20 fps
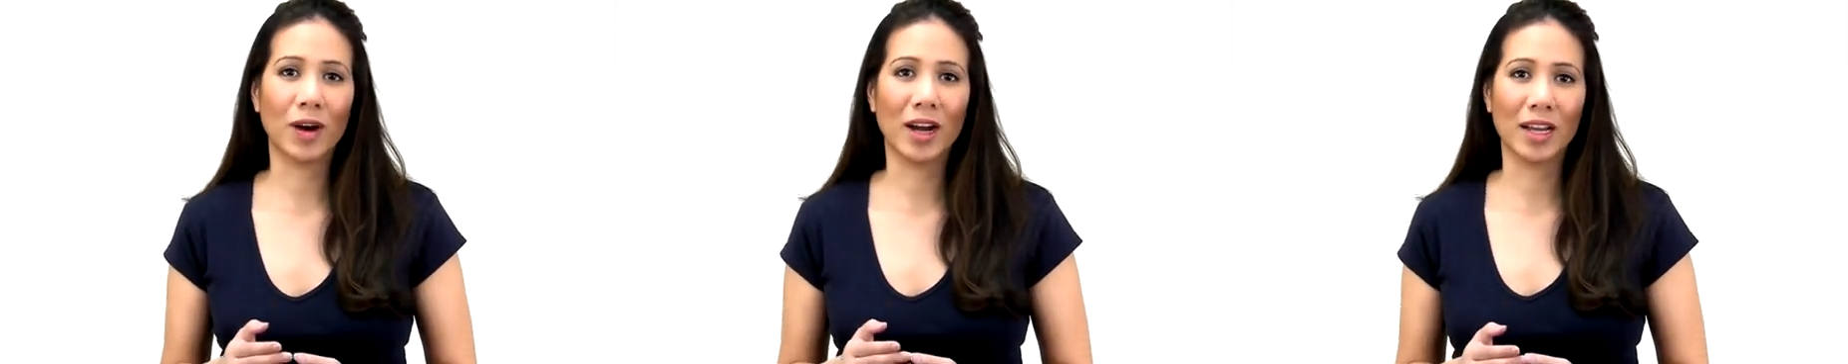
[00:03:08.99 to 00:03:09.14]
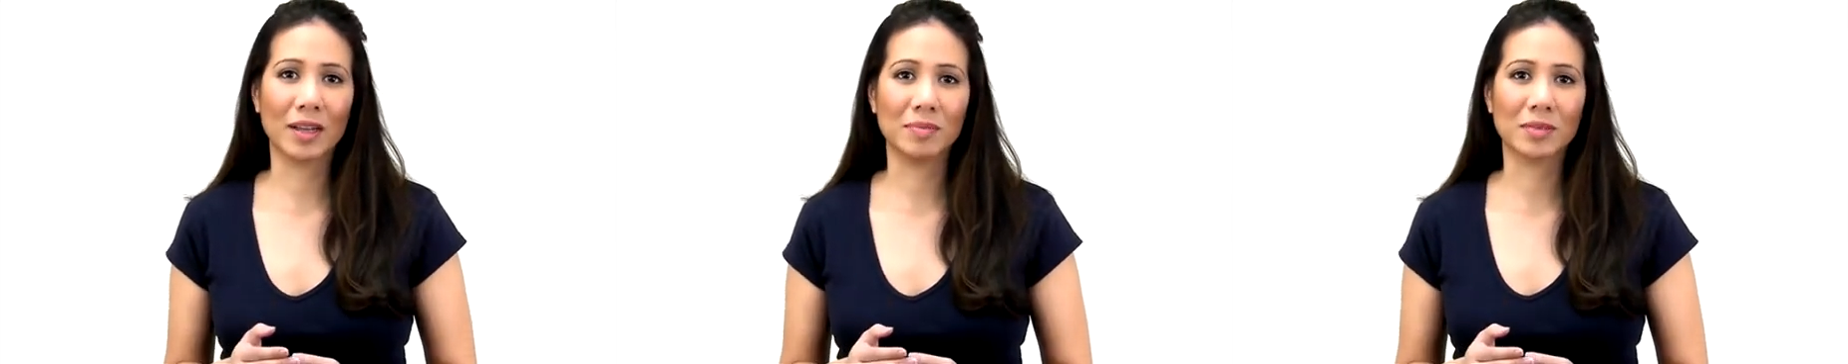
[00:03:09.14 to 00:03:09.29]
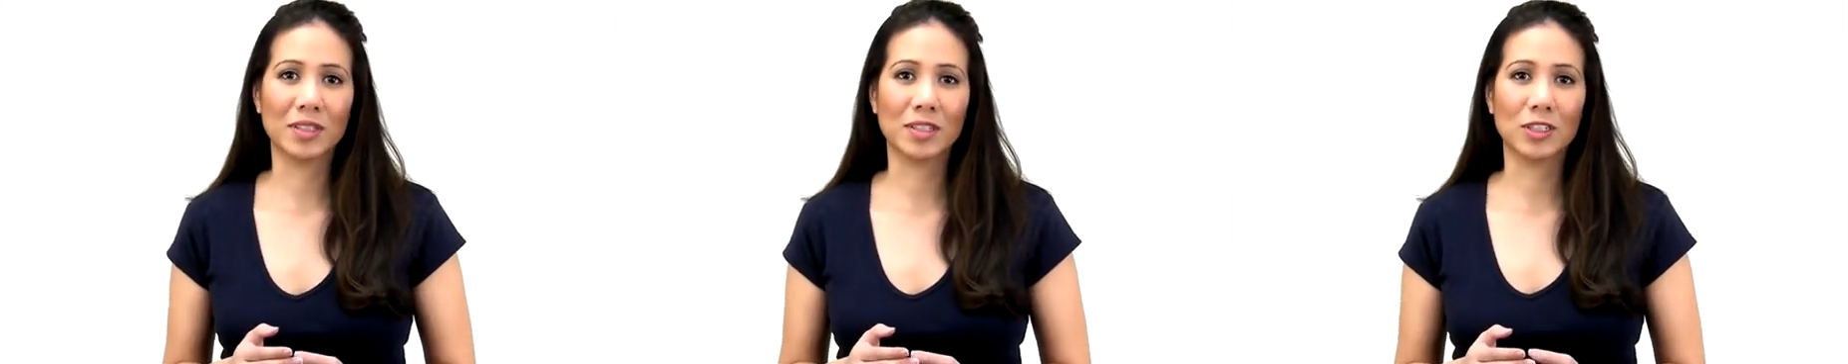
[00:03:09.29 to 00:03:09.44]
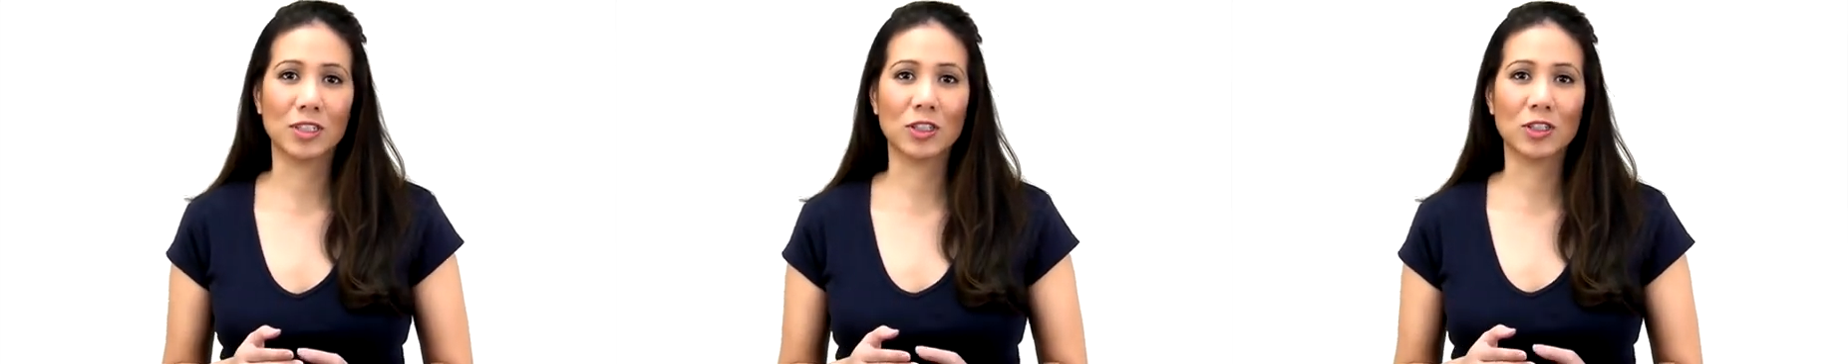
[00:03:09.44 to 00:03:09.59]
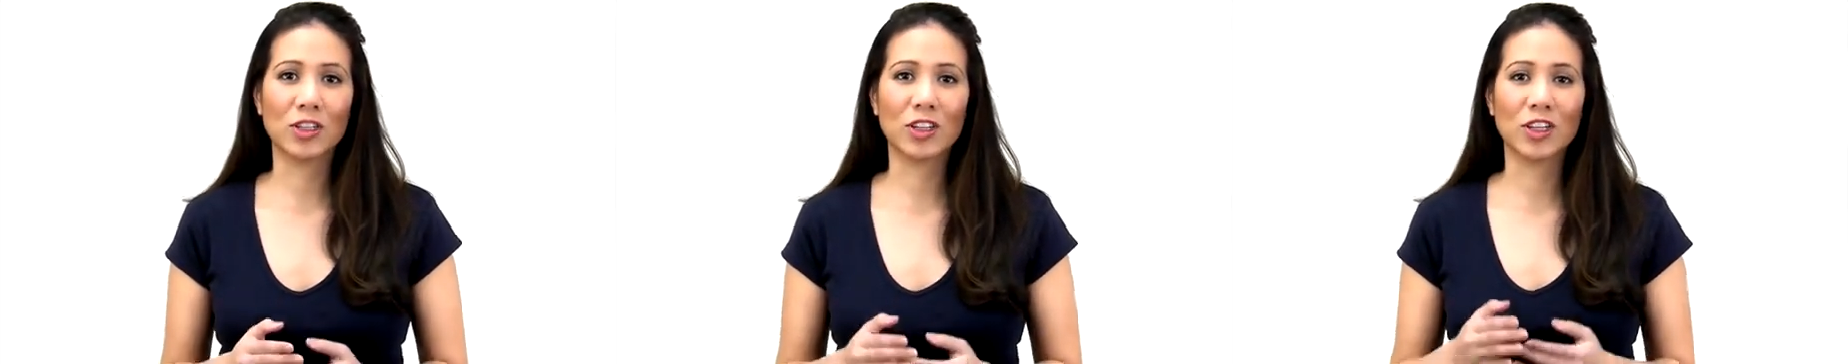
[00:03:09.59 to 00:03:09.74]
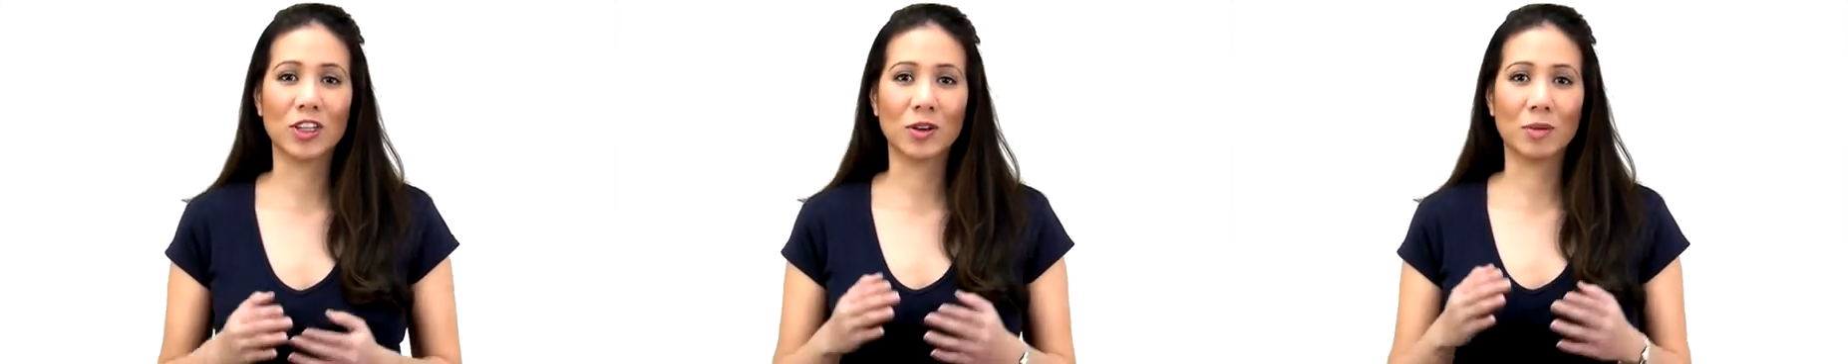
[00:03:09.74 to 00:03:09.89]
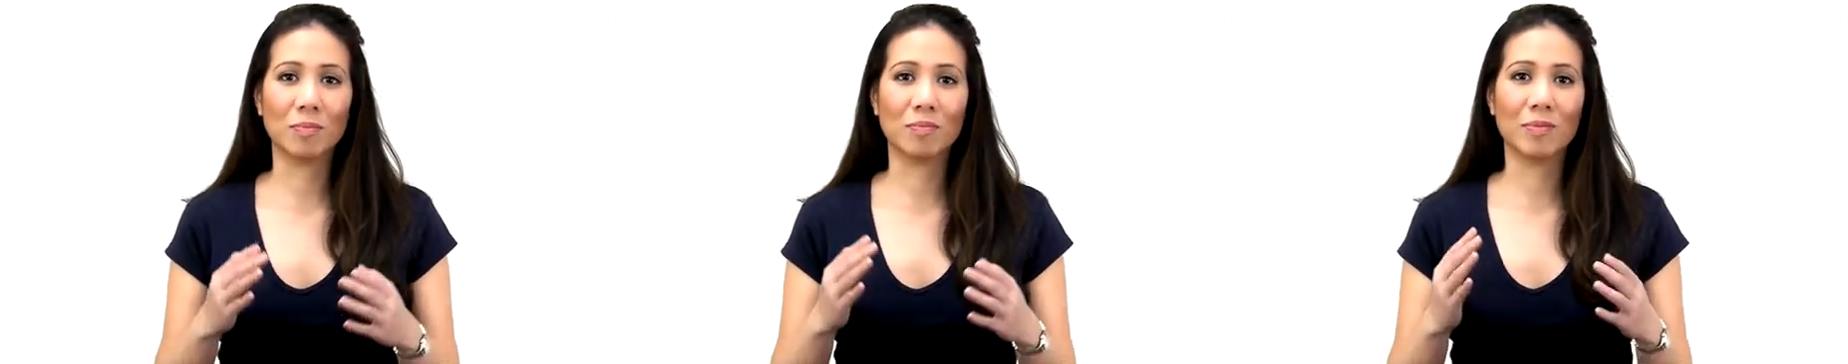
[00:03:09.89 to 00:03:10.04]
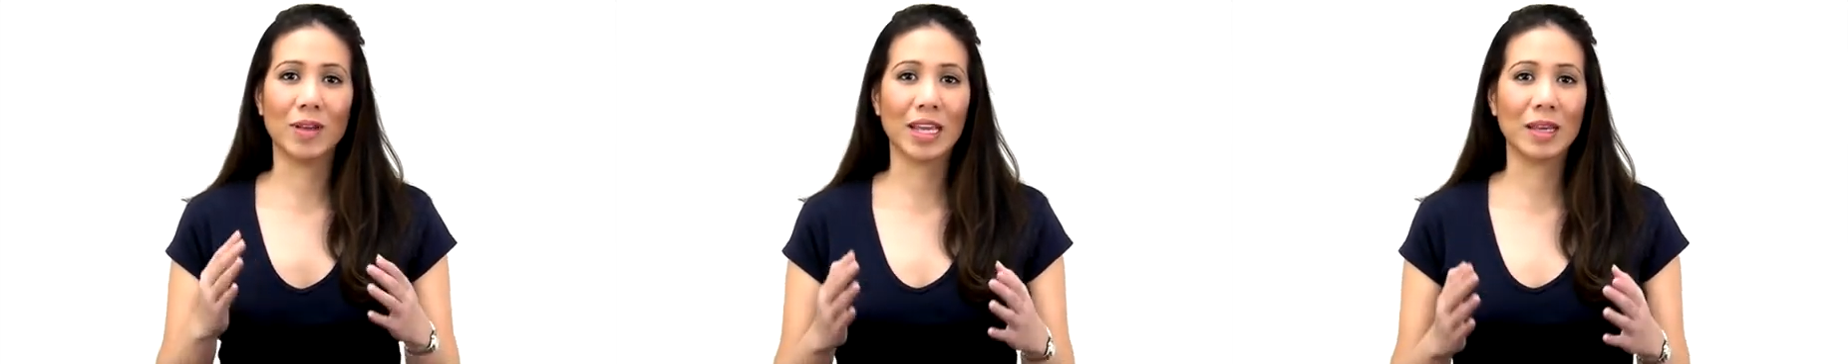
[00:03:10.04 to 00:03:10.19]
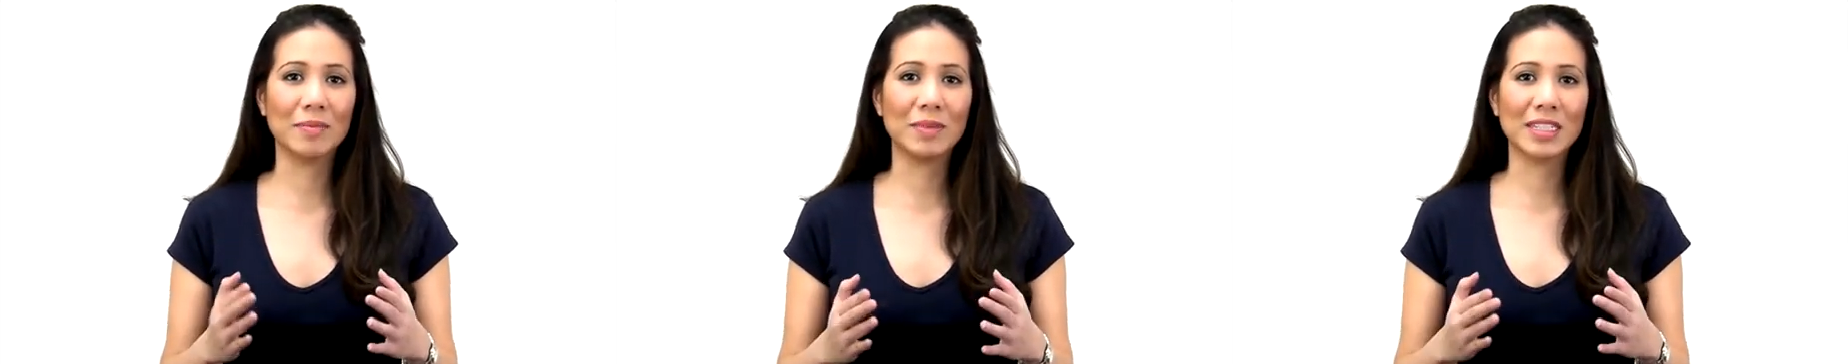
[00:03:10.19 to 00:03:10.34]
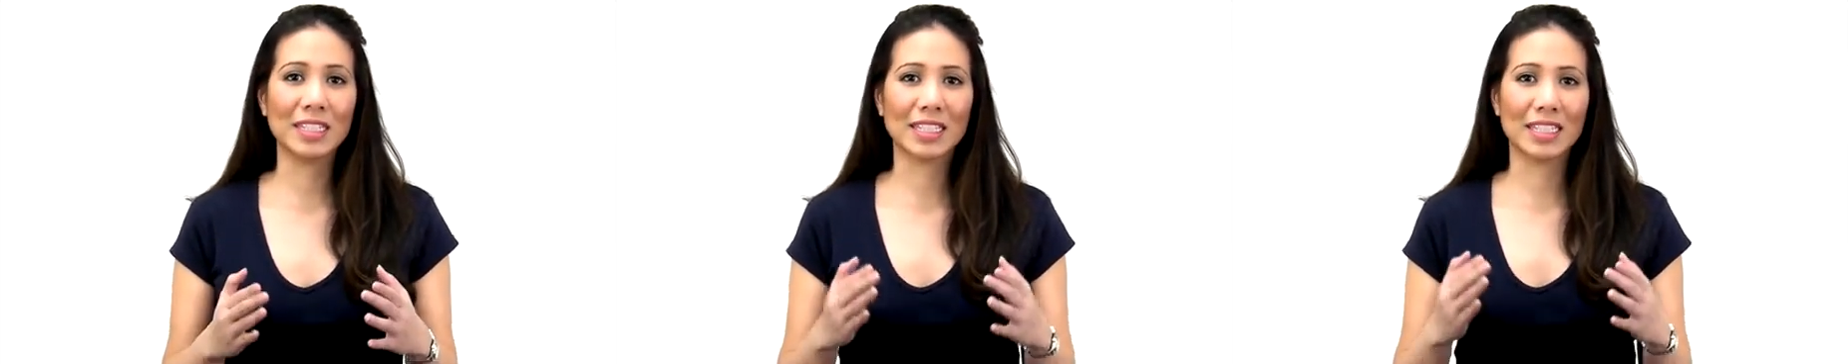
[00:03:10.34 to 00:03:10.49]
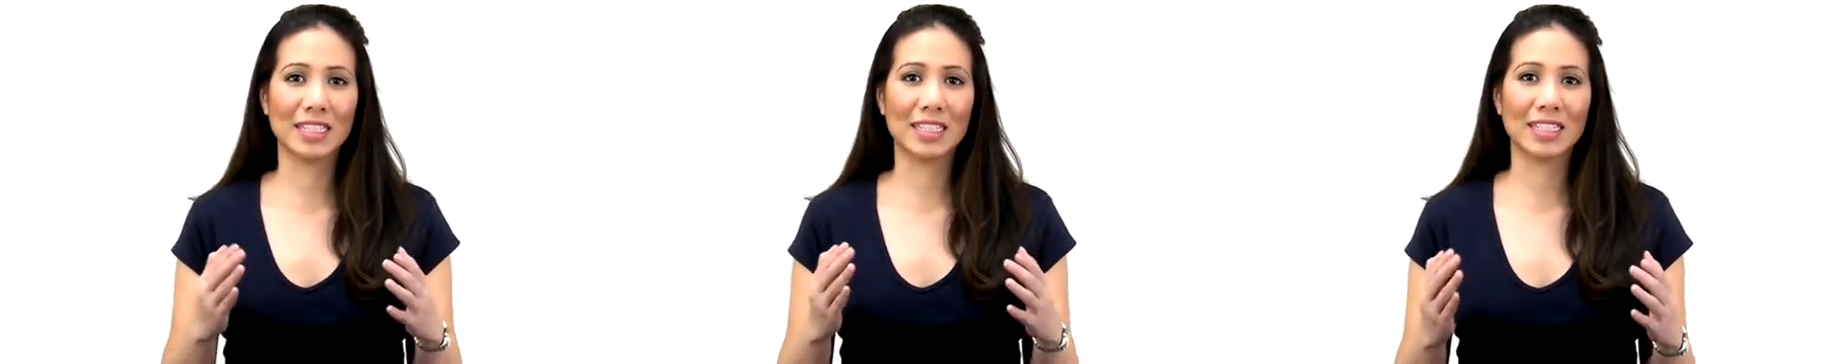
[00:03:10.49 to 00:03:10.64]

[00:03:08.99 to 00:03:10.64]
wipes during your baby's